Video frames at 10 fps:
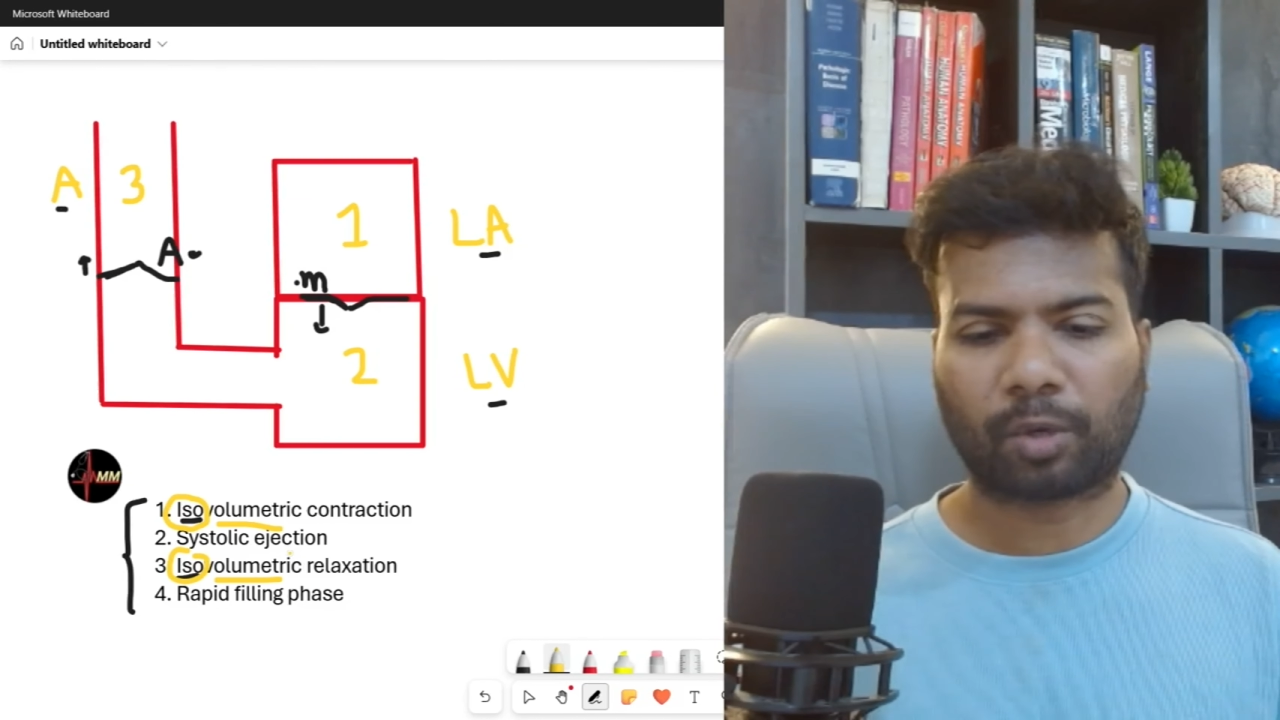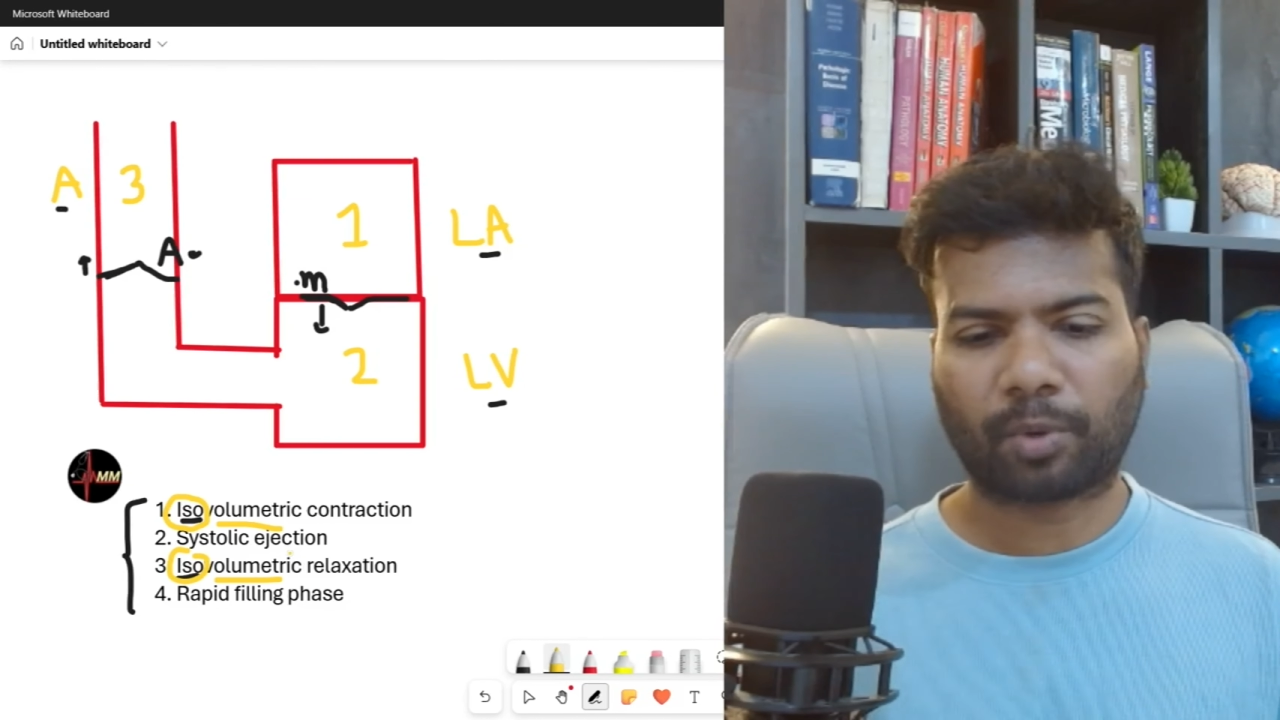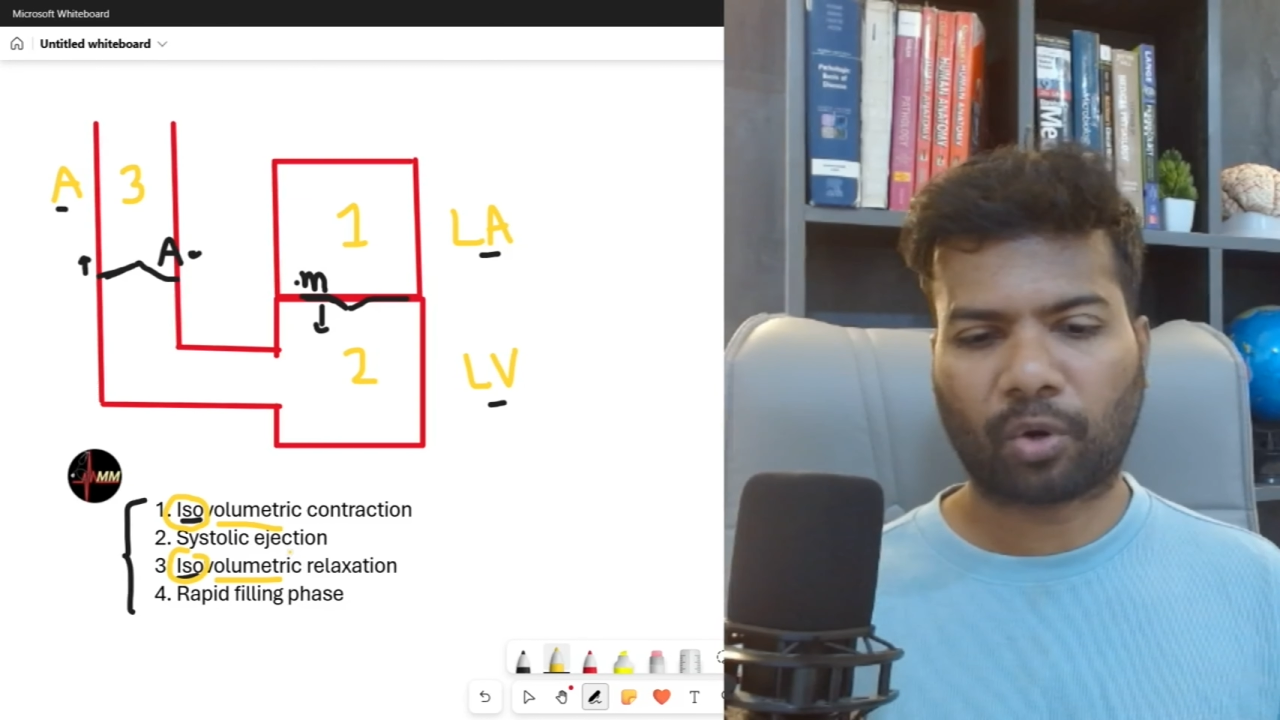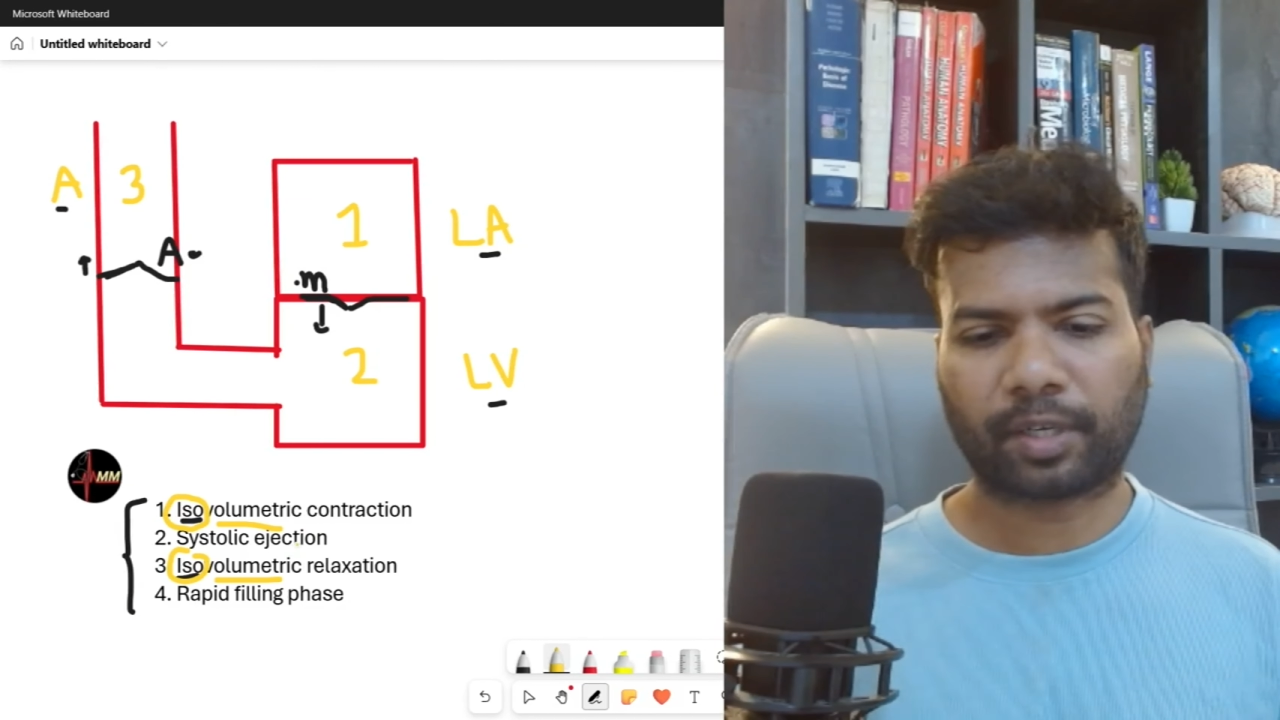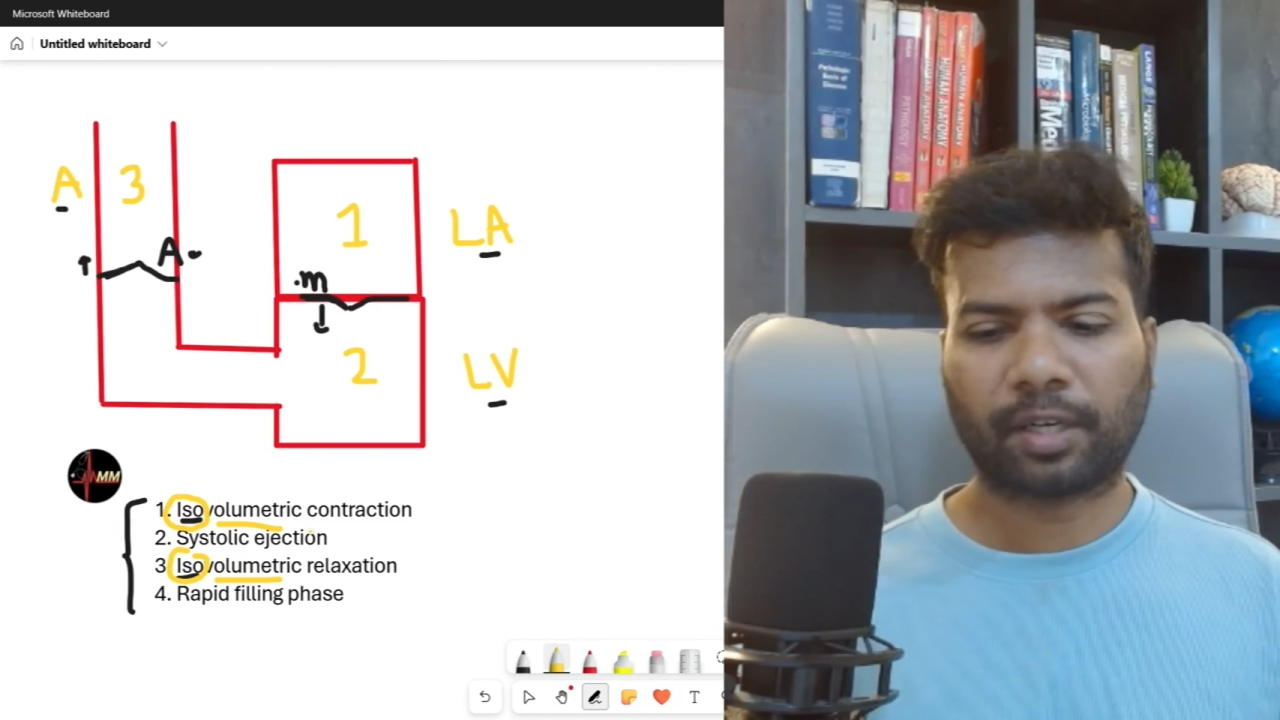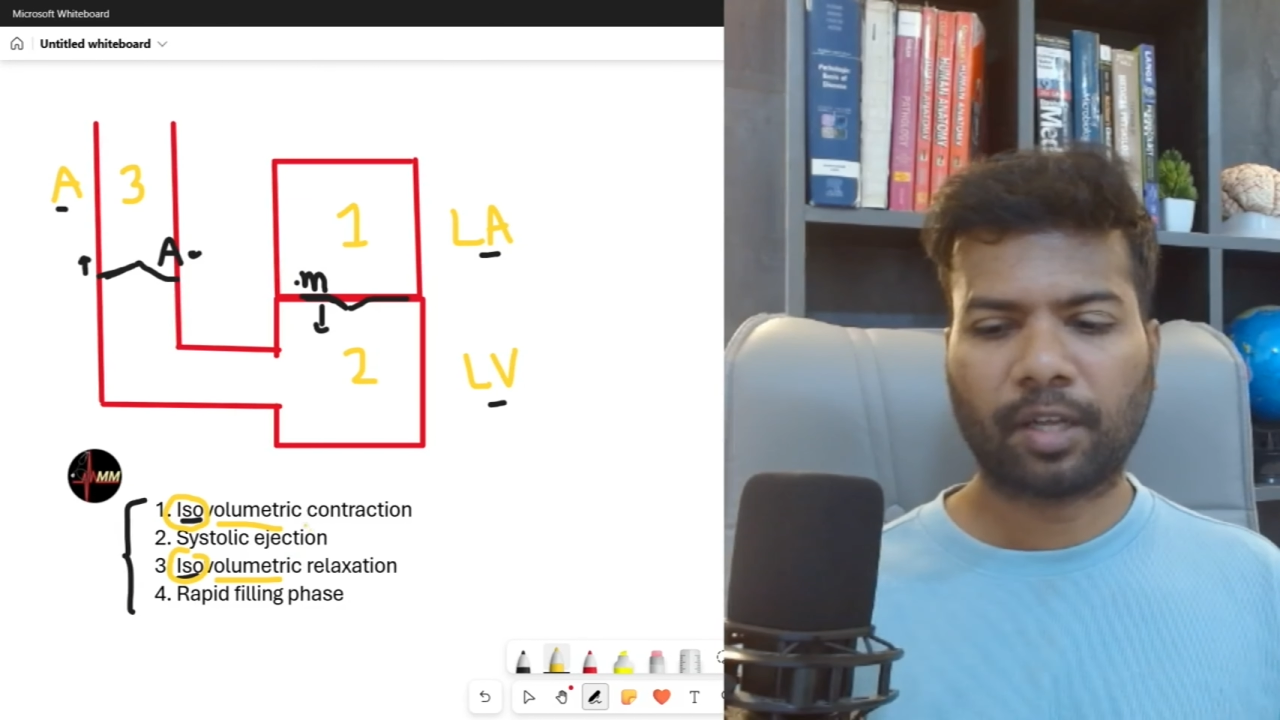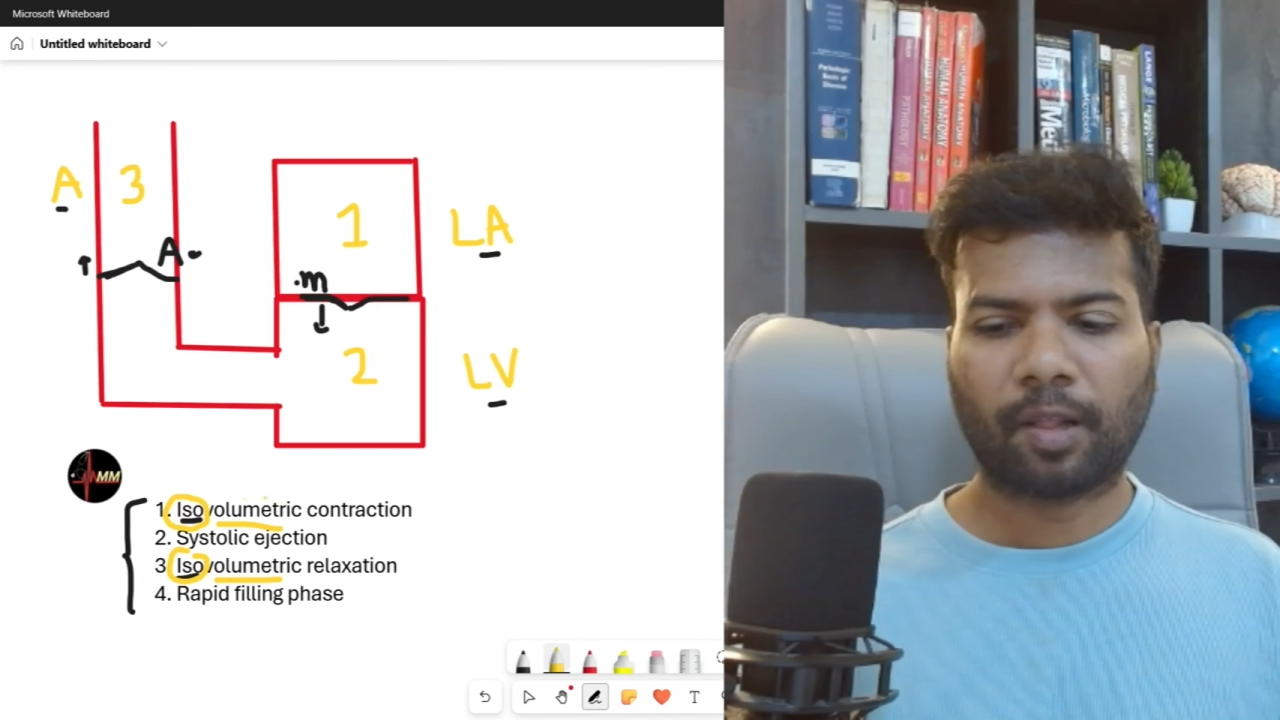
about it.